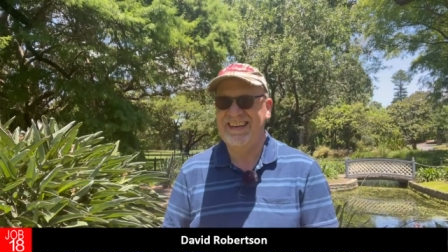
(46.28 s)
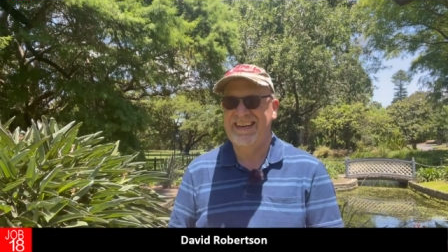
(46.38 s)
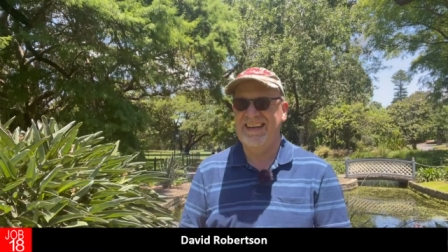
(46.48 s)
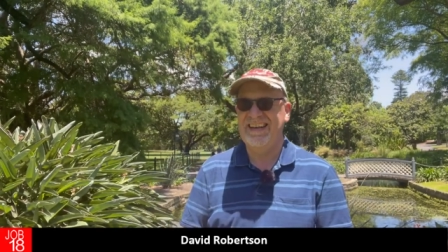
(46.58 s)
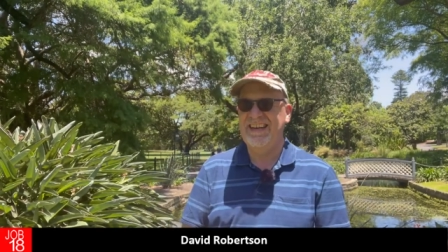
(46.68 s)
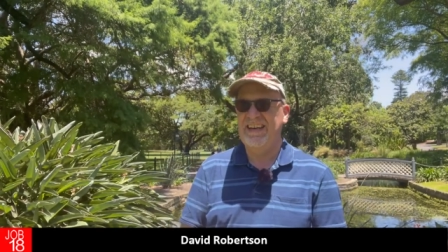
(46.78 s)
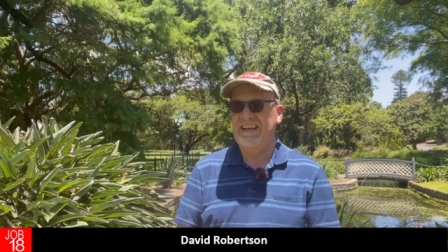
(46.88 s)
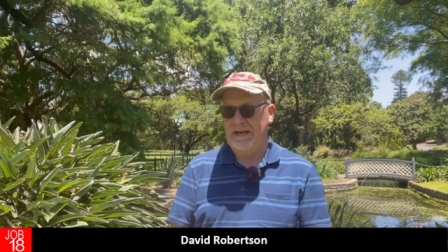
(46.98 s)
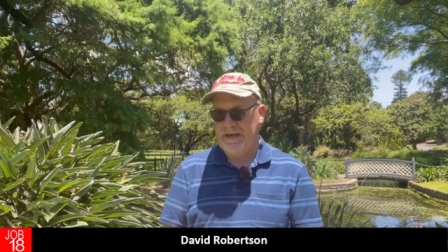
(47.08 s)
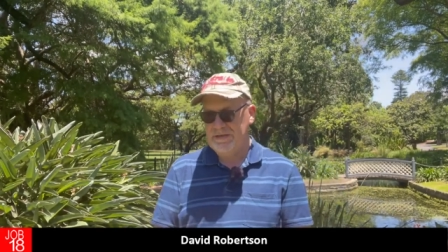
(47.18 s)
And
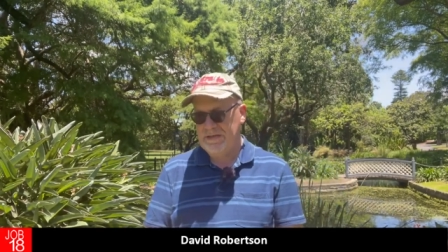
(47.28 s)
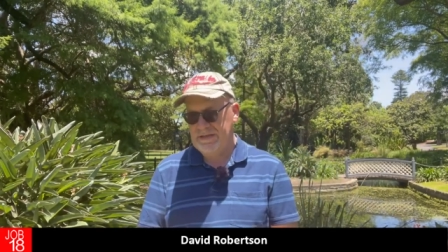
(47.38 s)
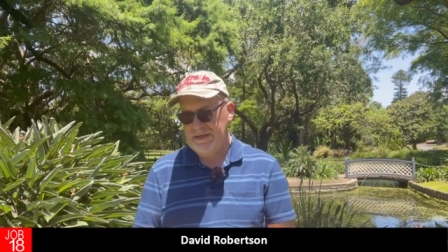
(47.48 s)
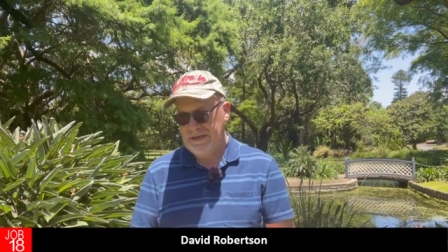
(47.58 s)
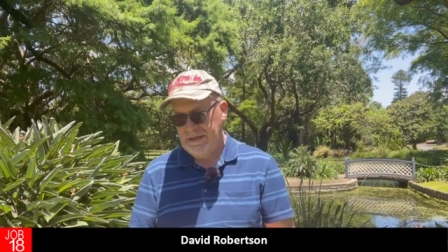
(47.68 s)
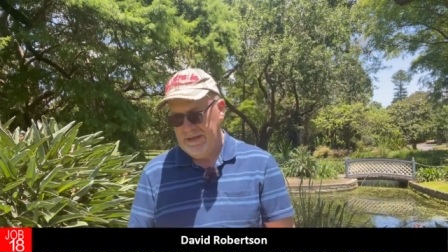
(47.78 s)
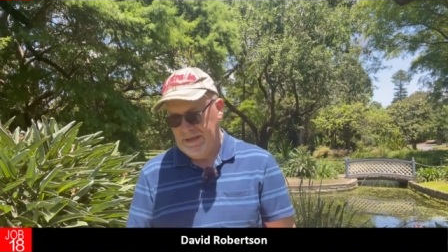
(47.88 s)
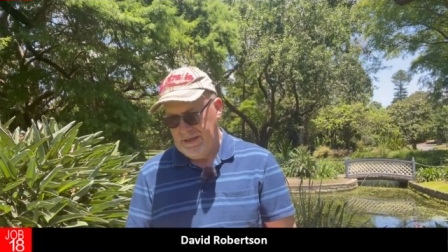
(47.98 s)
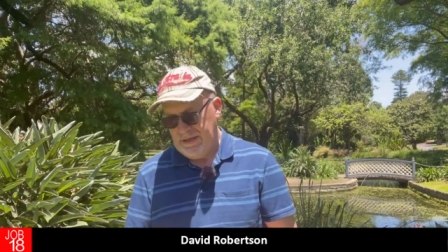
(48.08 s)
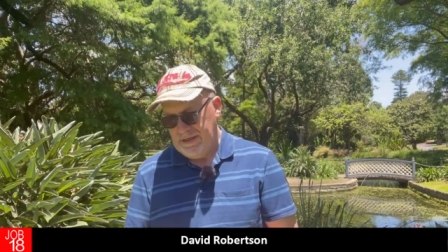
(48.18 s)
let's
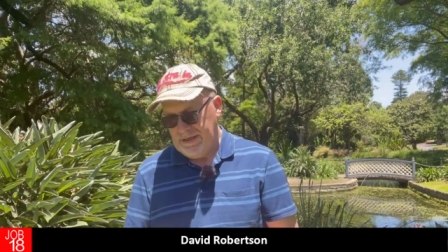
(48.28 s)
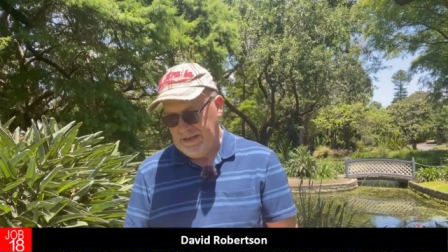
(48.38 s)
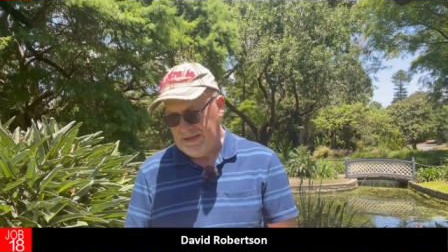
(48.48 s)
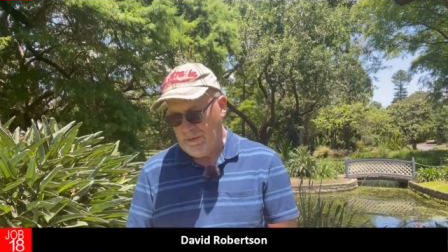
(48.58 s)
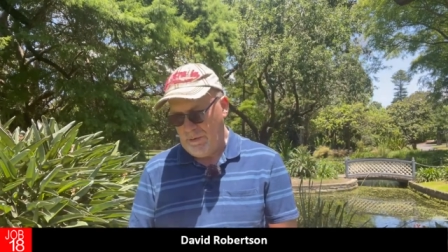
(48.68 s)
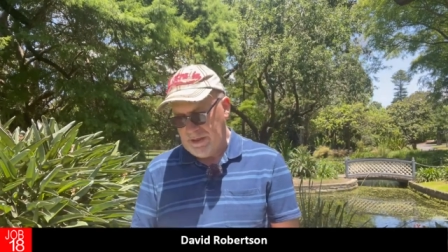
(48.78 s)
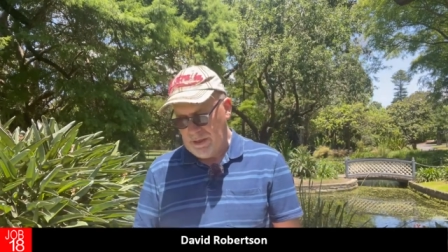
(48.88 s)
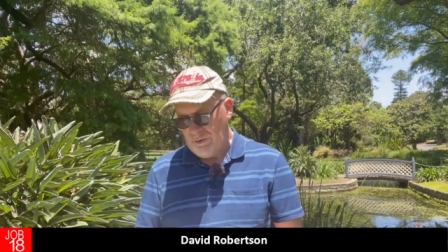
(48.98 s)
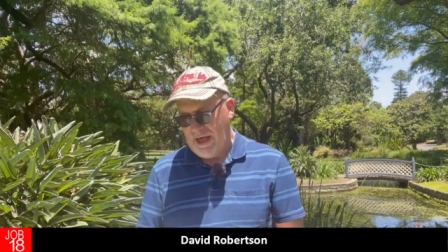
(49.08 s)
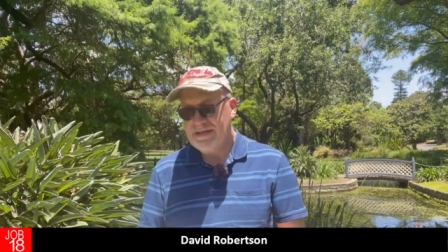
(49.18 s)
see where we can
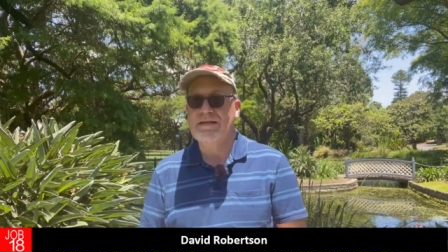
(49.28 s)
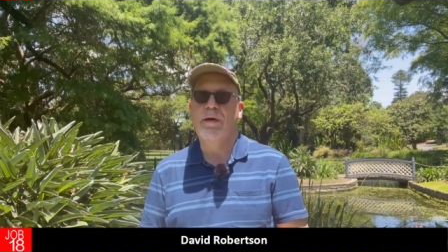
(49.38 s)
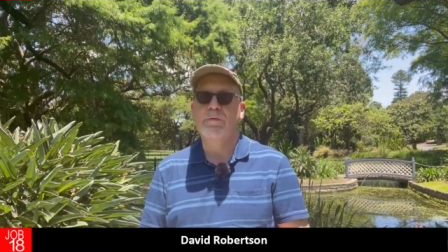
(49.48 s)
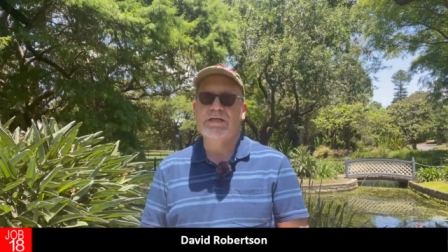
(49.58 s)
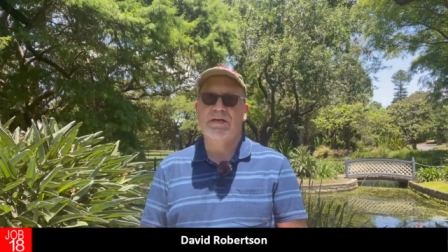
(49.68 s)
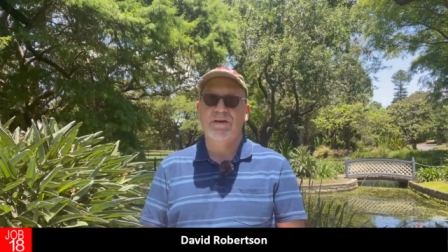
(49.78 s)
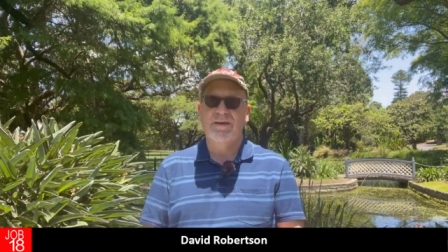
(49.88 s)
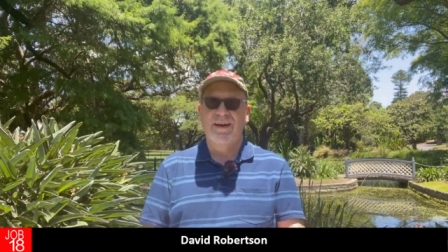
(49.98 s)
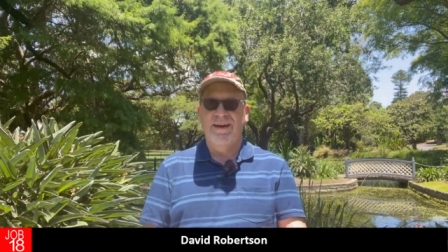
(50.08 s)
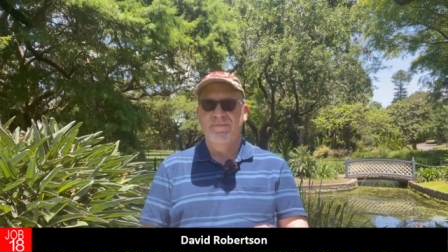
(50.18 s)
go. Last time I was here,
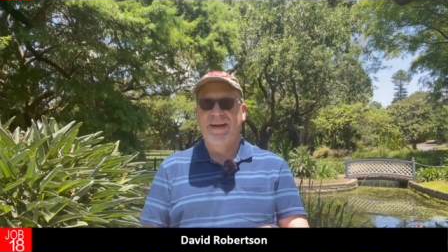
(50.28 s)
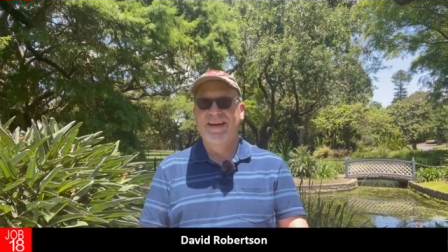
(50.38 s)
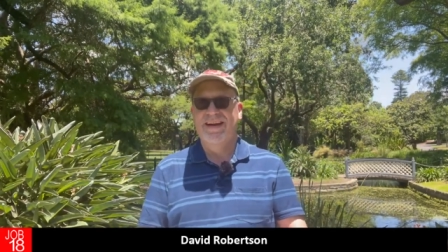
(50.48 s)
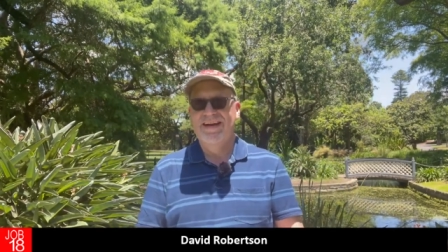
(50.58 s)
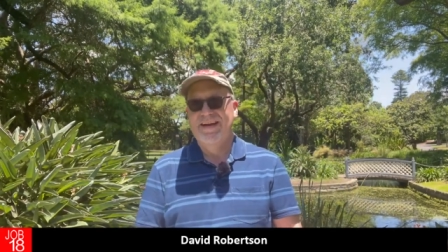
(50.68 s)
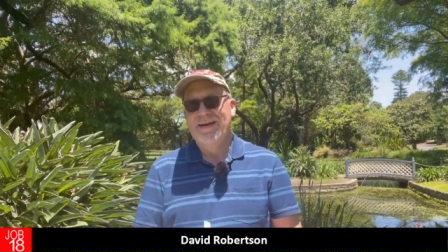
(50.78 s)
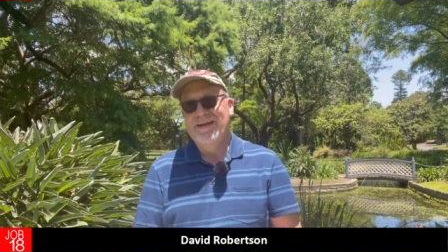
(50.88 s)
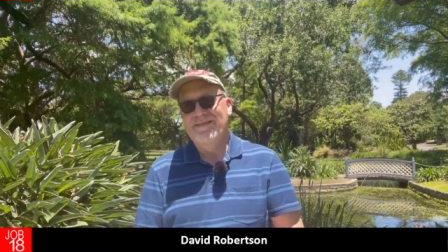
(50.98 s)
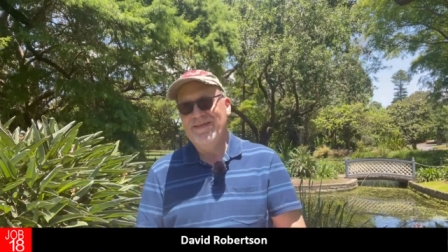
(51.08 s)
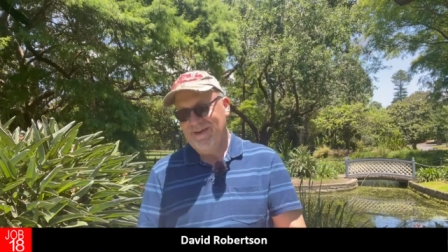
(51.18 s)

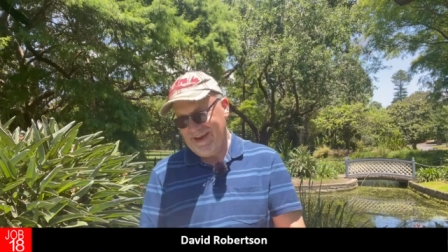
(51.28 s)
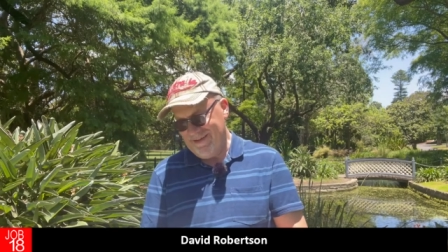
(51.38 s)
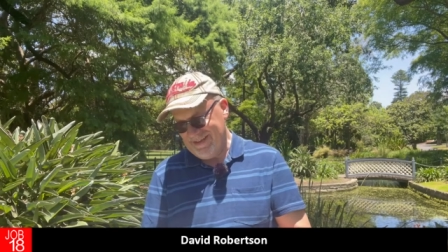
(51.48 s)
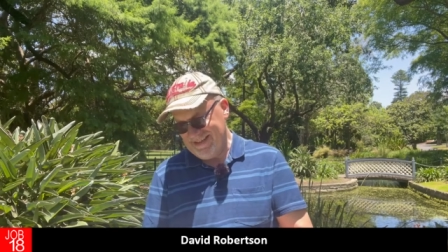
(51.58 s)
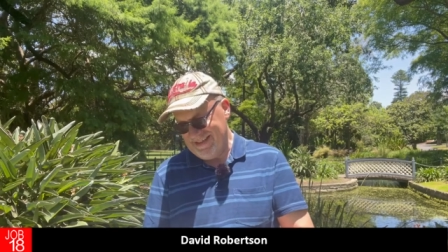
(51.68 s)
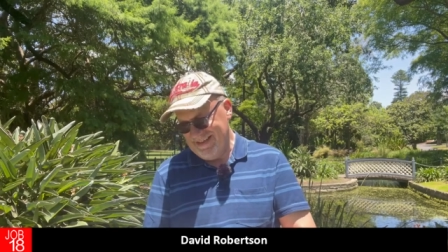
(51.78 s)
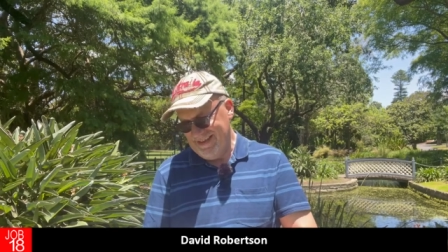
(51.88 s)
people came to